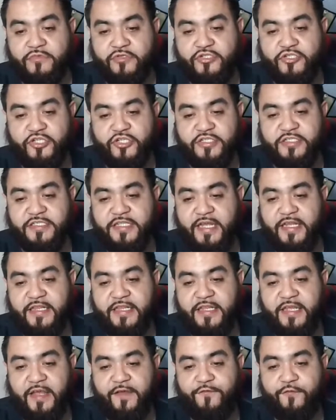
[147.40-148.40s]
just like
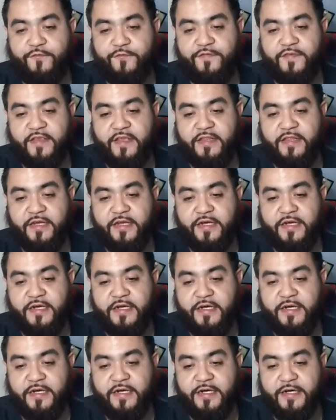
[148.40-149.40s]
if you've seen
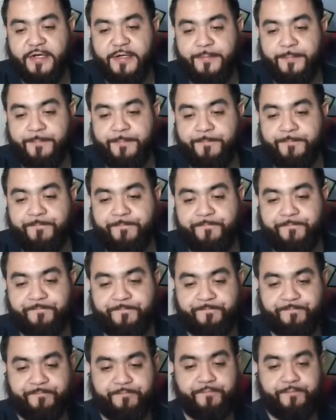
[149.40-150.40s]
the
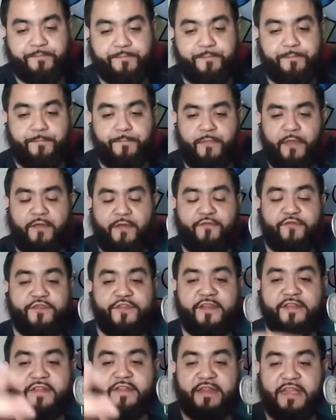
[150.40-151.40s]

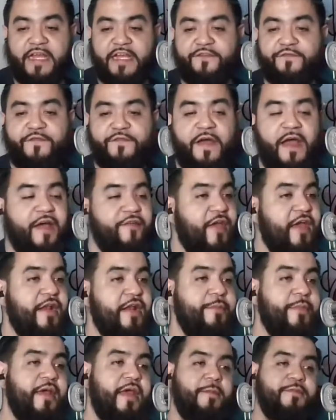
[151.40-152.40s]
last 5
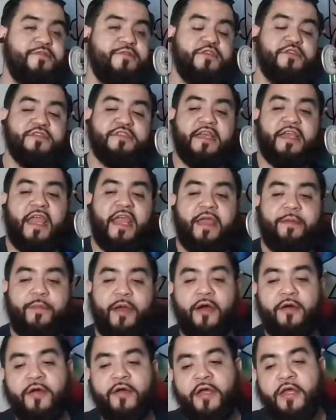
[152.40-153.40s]
anime episodes that came
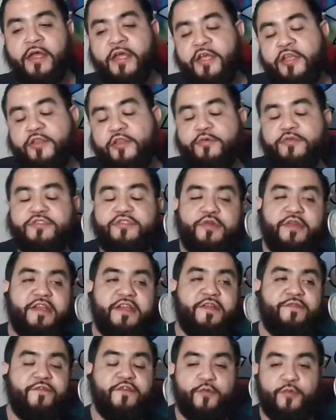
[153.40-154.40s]
out, there was 3
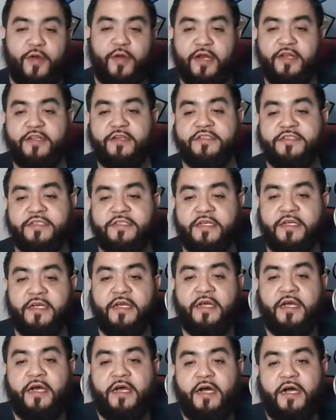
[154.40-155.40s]
different directors.
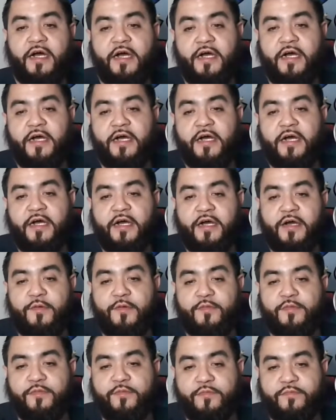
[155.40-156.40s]
I
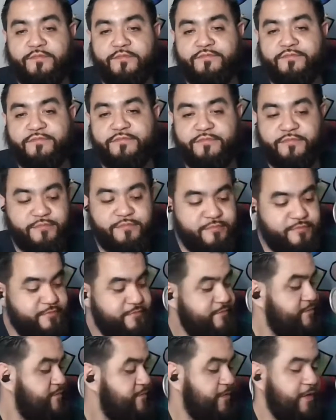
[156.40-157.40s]

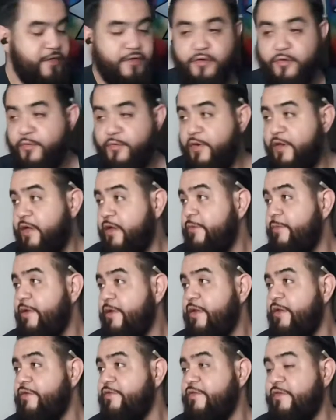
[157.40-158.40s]
don't know where the hell my
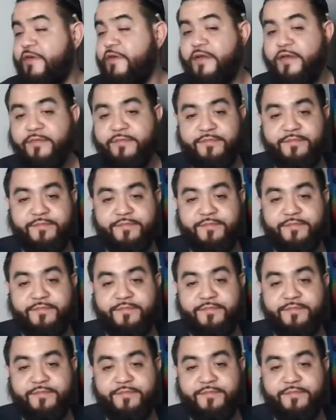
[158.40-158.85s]
notes are at.